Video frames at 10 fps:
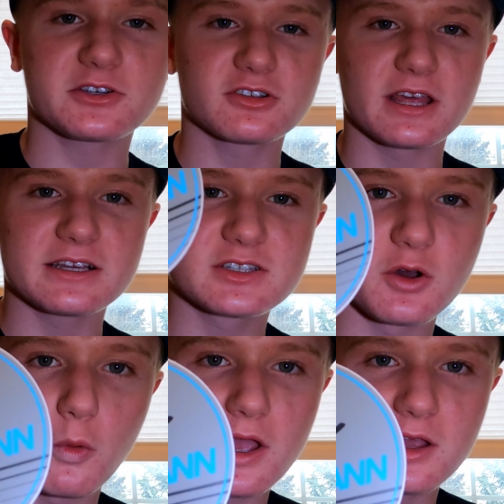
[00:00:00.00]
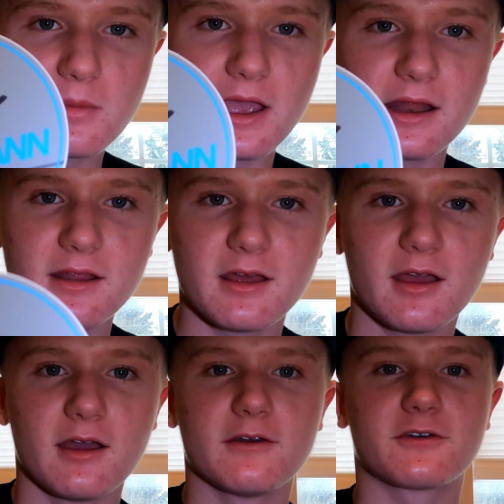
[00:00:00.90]
Special thanks to Wake Mann
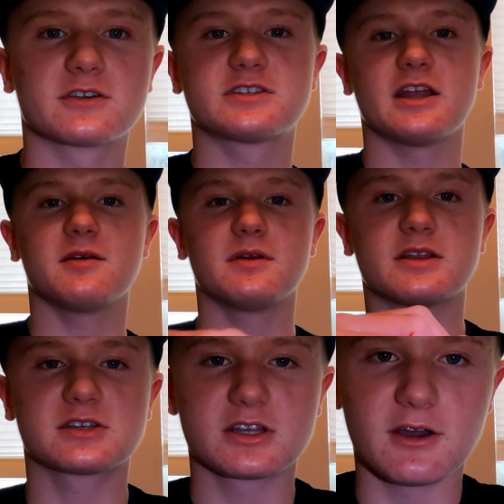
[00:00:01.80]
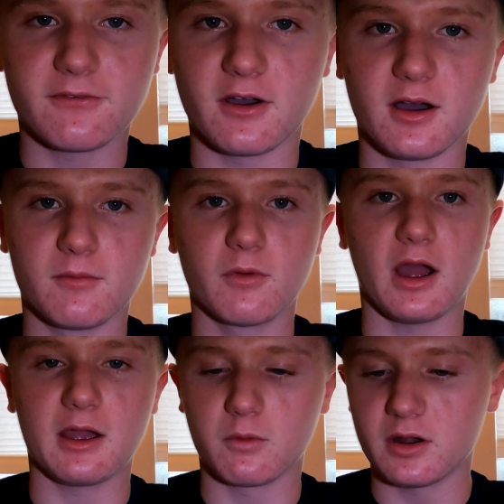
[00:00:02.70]
for sending me this stuff. Um,
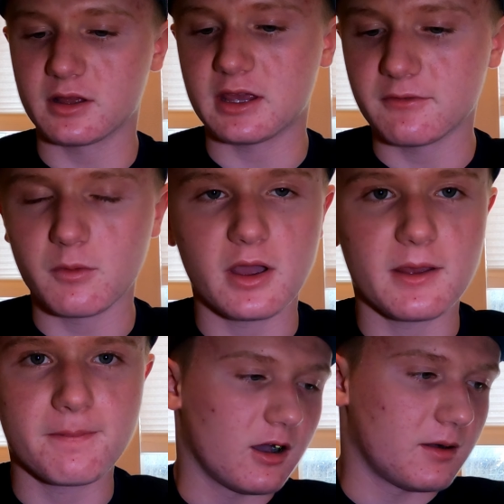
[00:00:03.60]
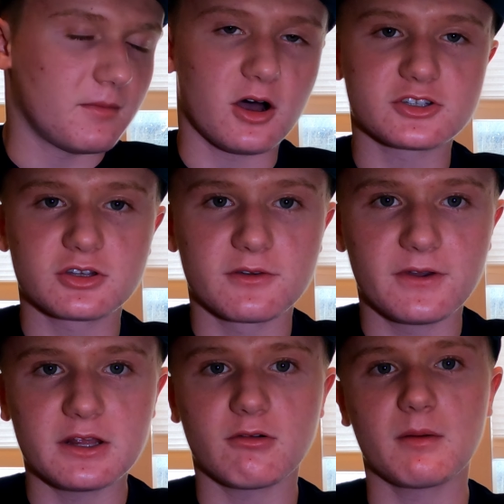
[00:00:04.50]
I won a giveaway. Um, also the
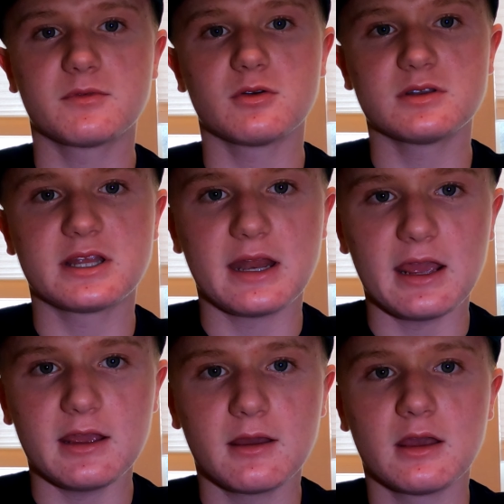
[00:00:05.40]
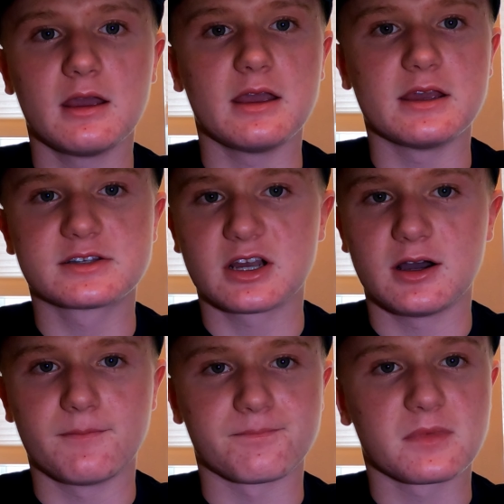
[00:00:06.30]
video I'm doing today is
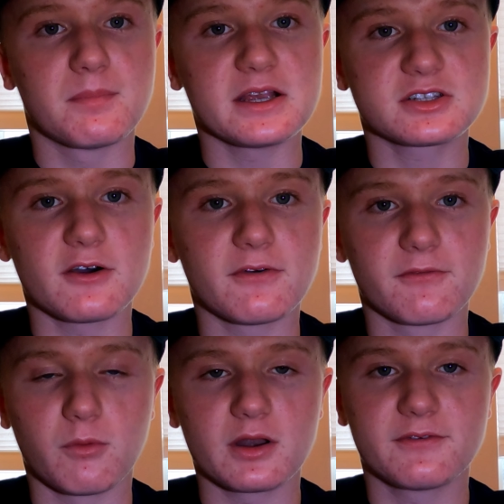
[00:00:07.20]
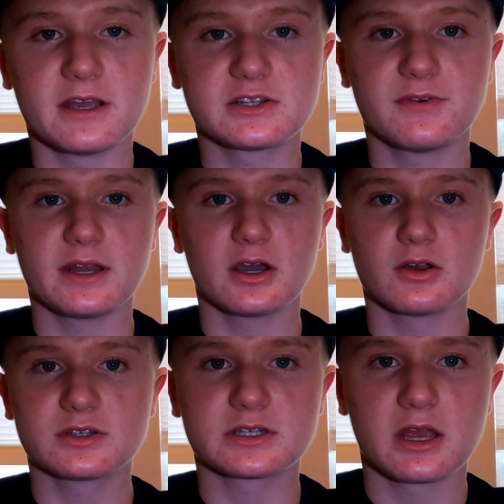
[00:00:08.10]
um, based off of one of his
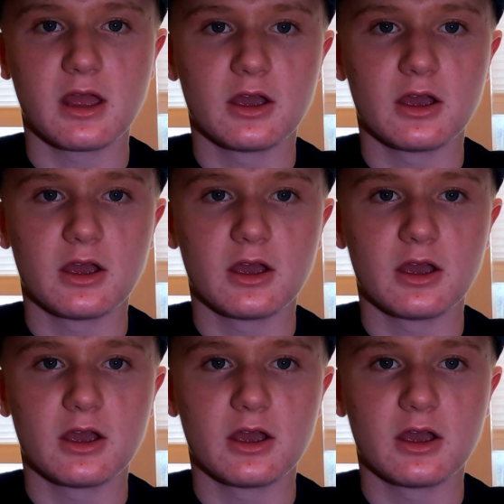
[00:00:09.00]
videos.